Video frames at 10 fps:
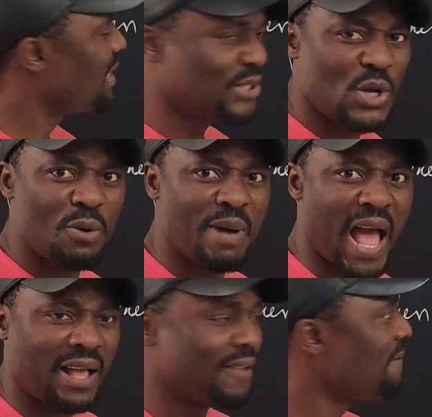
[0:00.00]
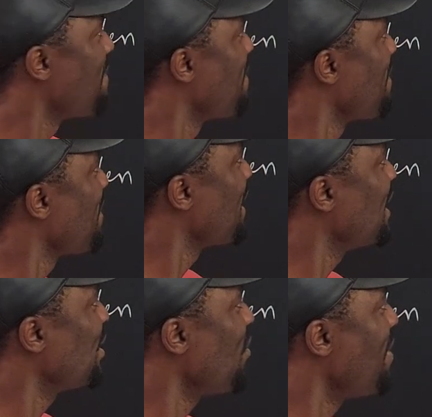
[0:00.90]
let's go back.
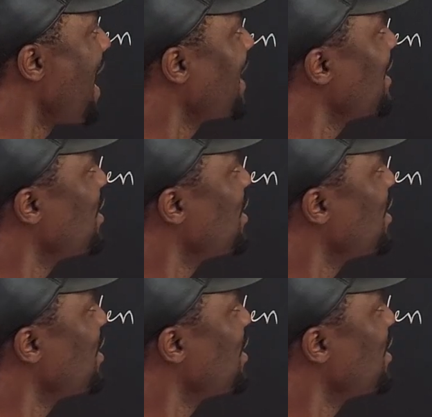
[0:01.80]
Let's go back. Let's